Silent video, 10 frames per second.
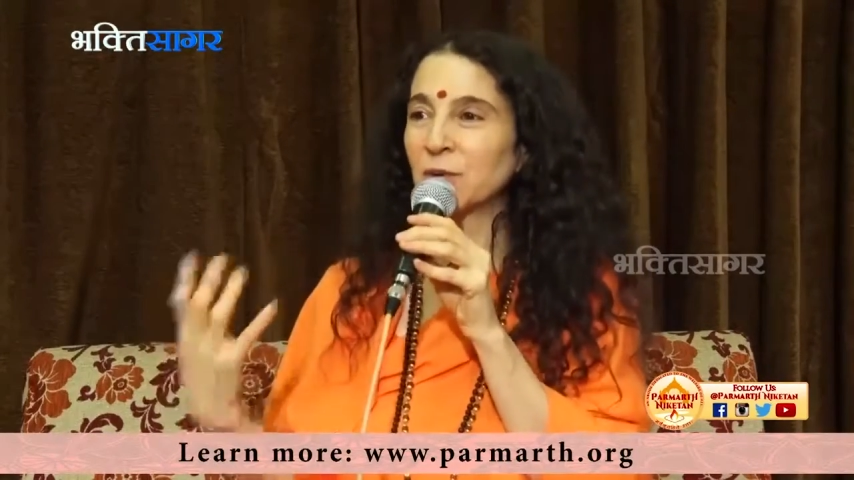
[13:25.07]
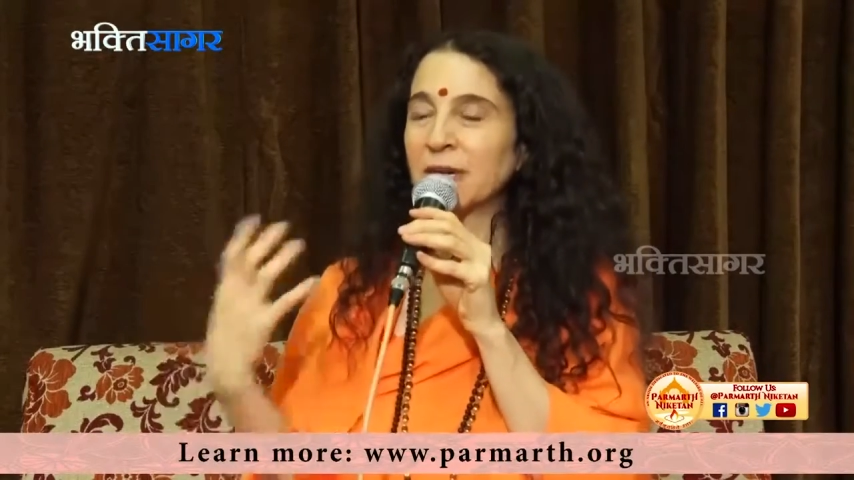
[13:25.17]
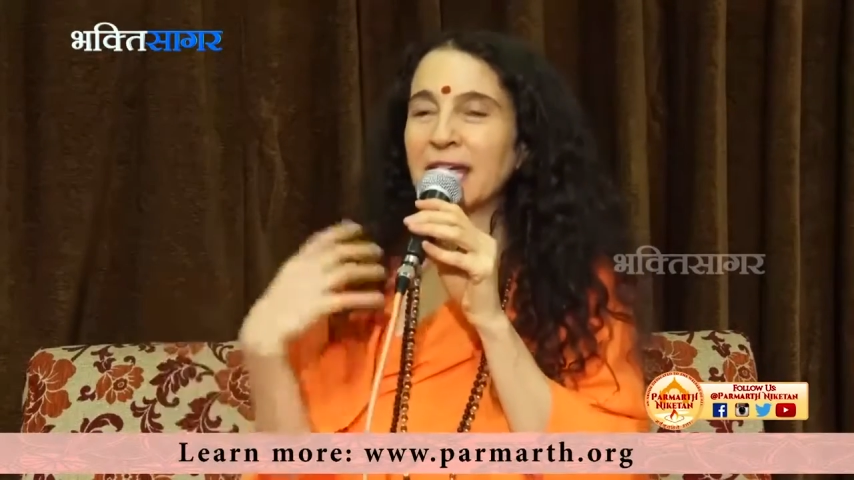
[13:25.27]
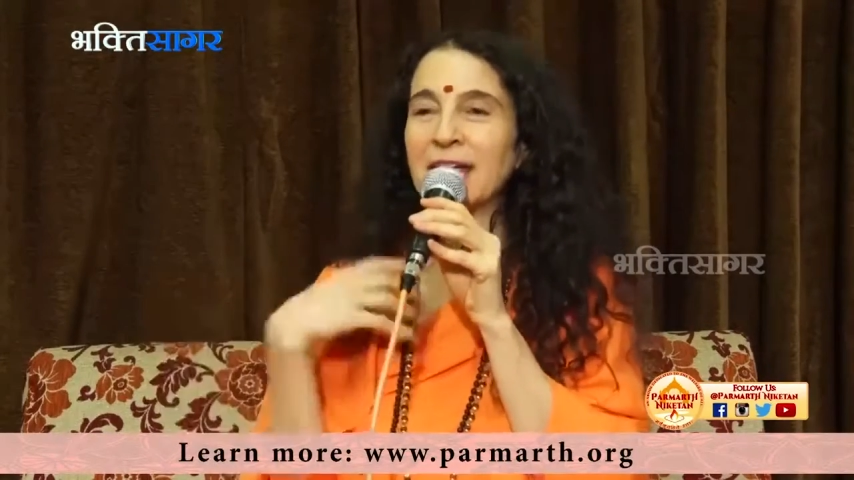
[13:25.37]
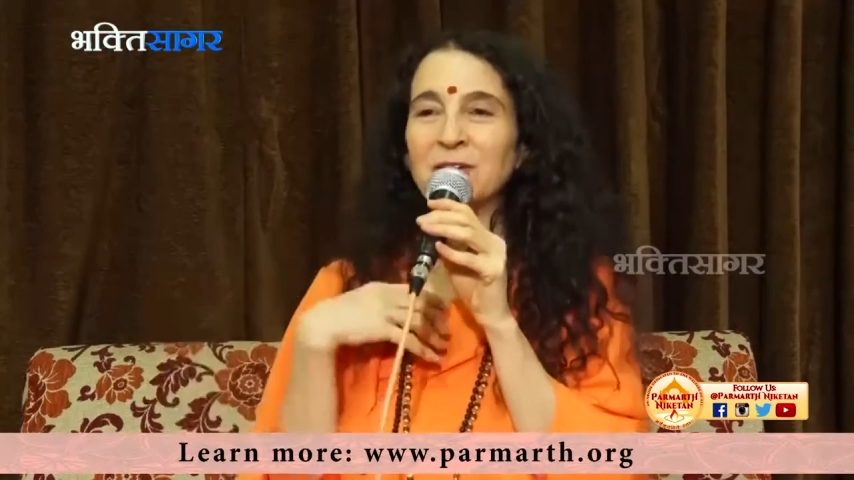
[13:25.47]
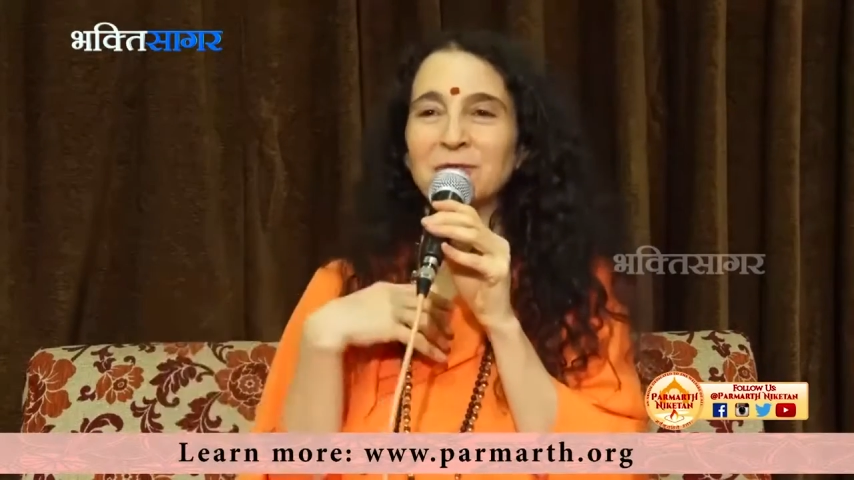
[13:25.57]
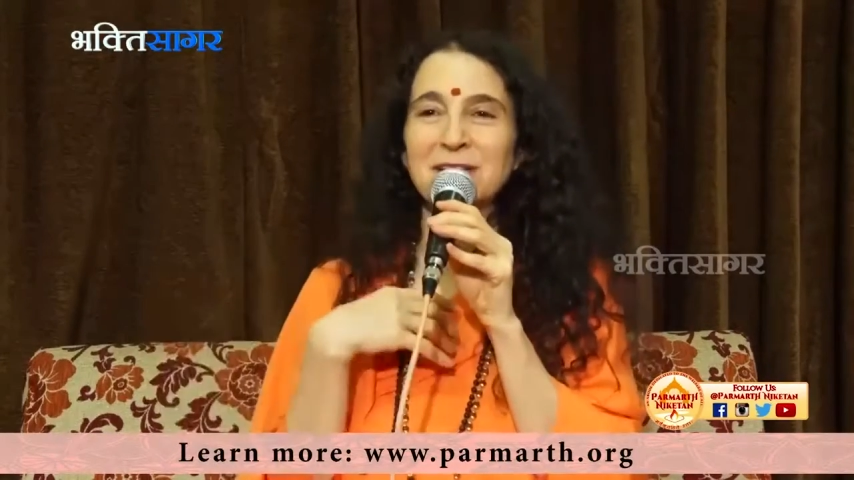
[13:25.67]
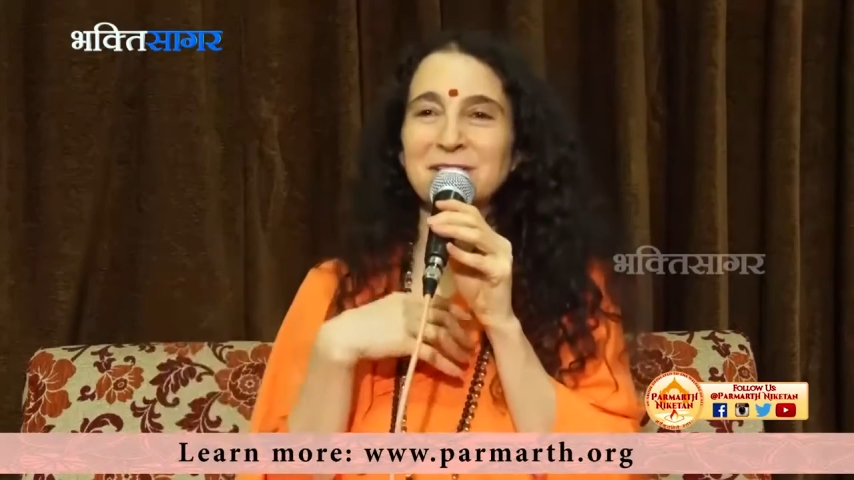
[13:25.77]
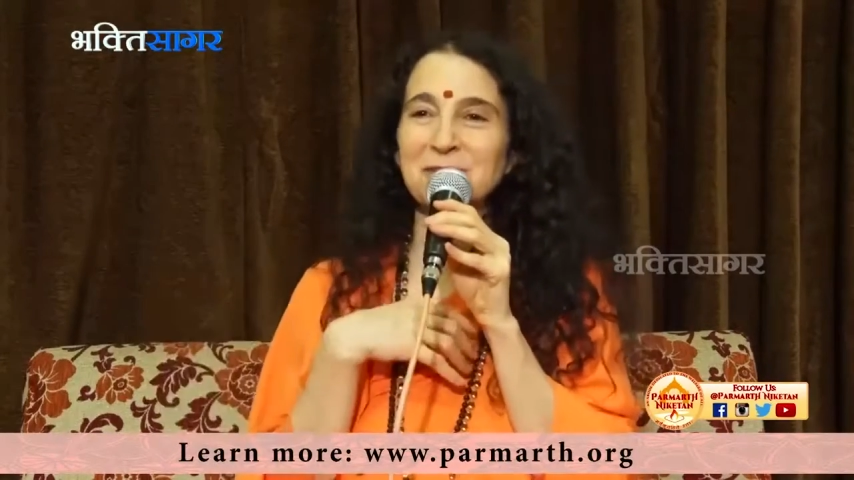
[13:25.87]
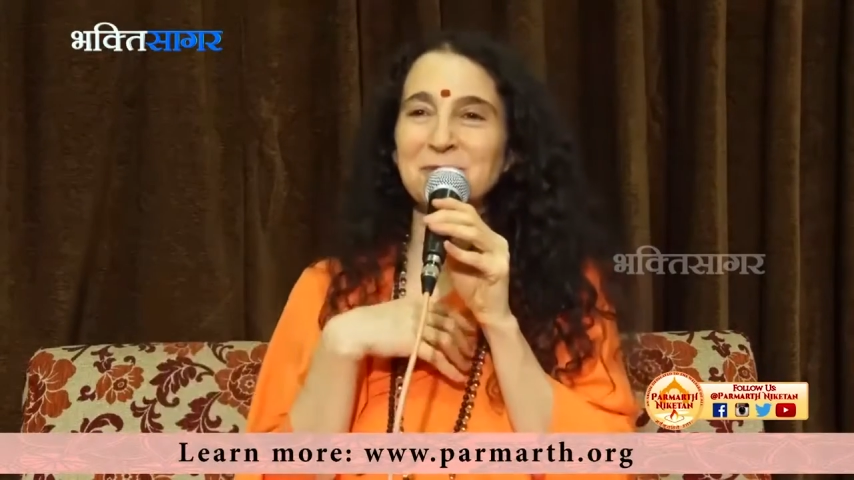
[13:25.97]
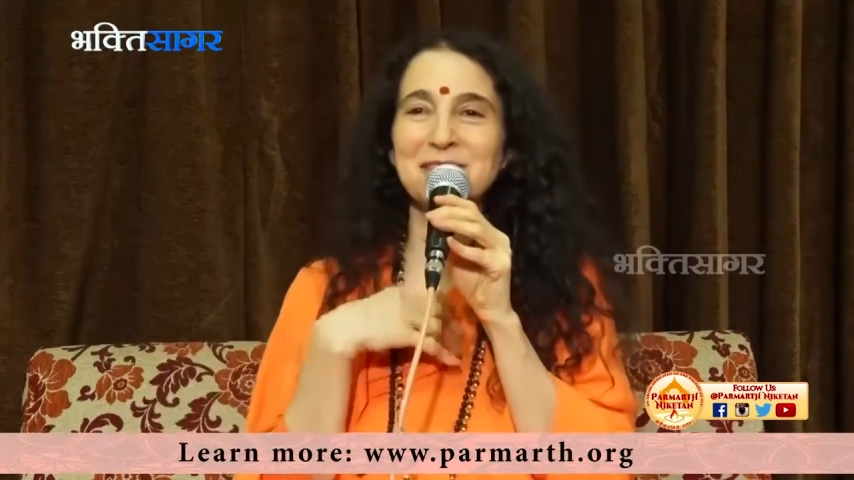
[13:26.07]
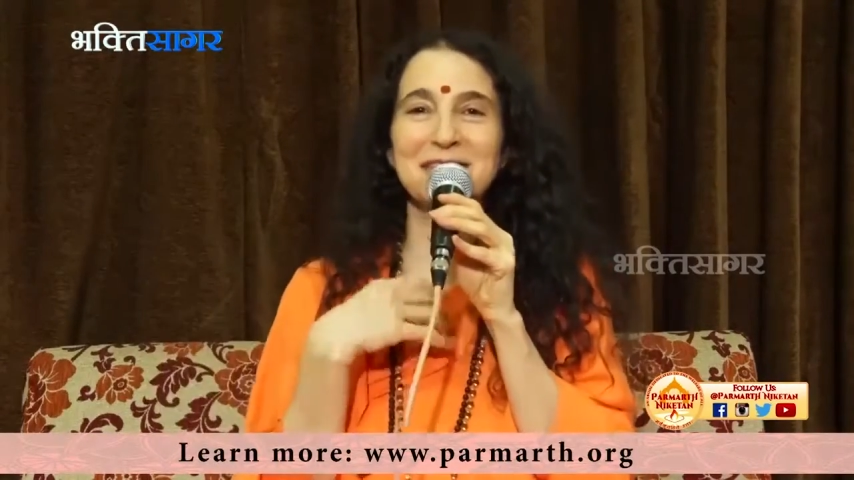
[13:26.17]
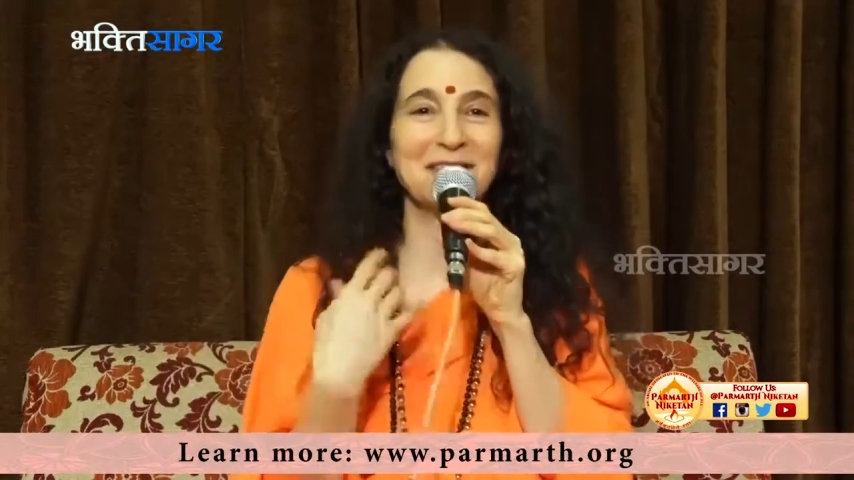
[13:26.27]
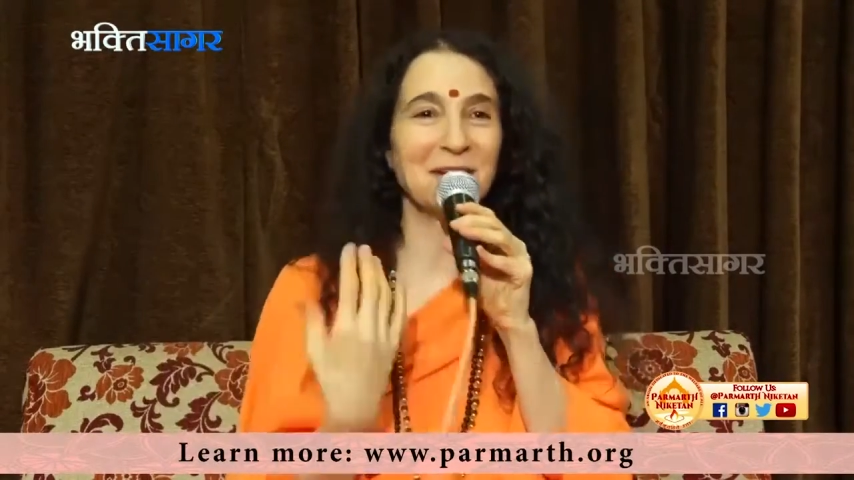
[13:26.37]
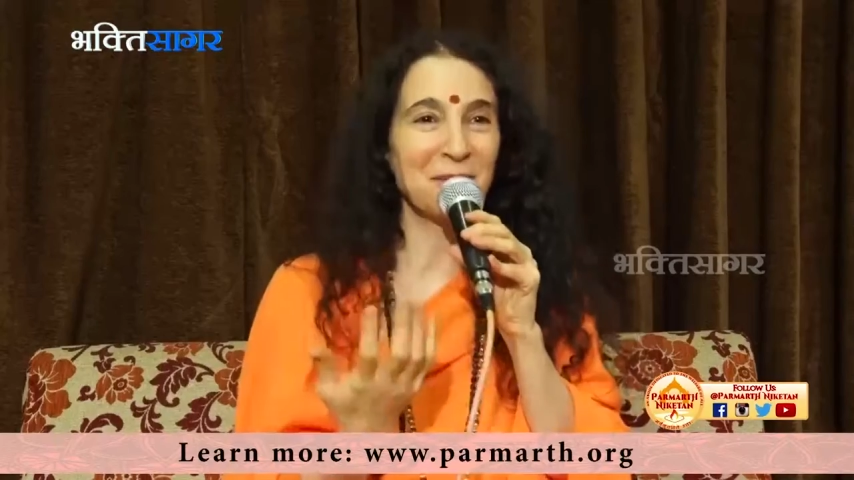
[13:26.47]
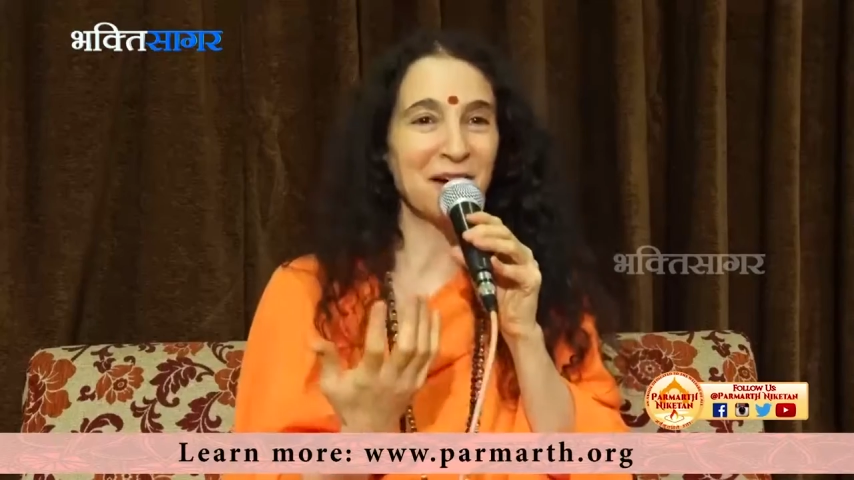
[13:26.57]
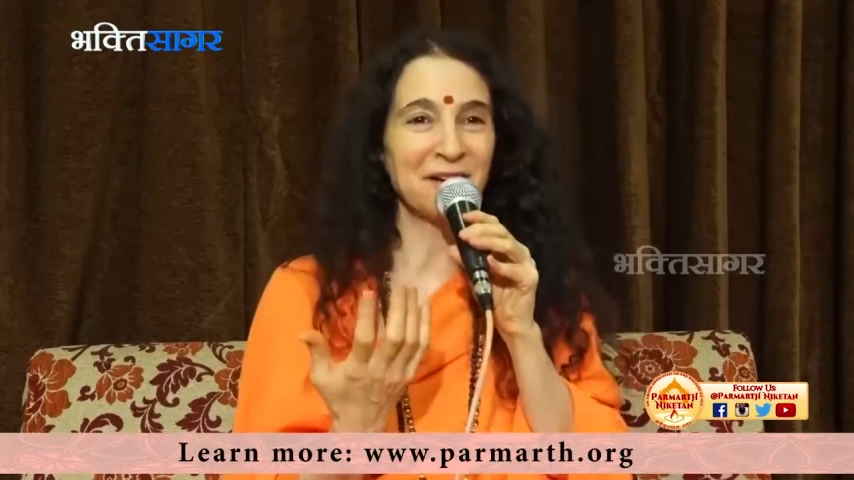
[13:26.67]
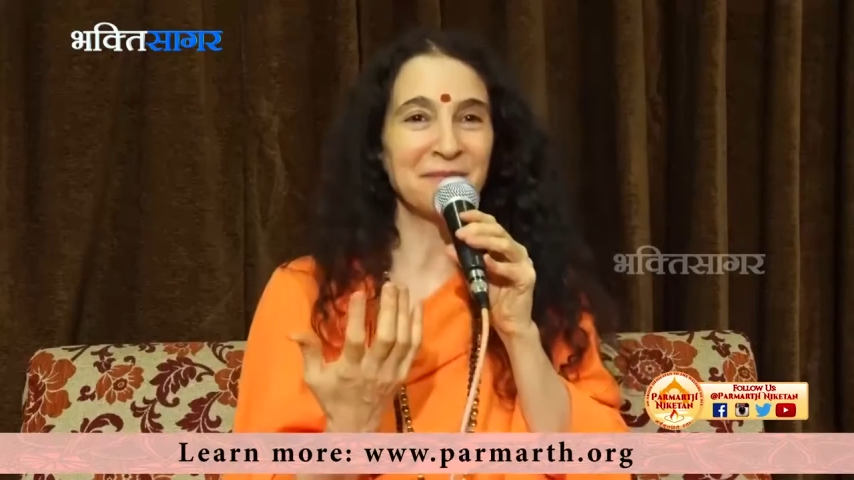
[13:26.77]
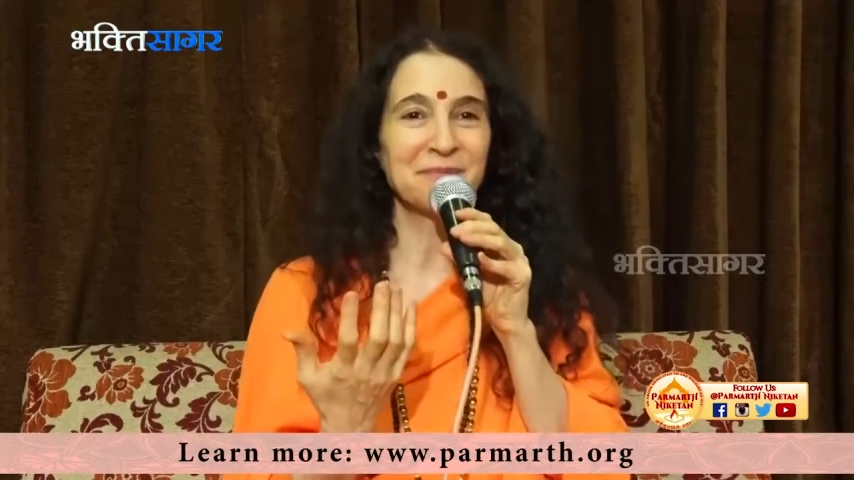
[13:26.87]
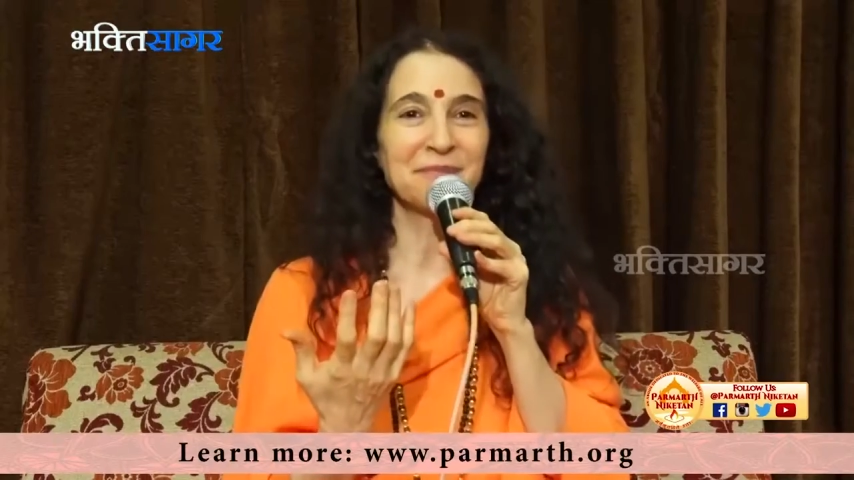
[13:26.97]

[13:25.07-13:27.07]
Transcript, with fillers: We can't rescue Sitama.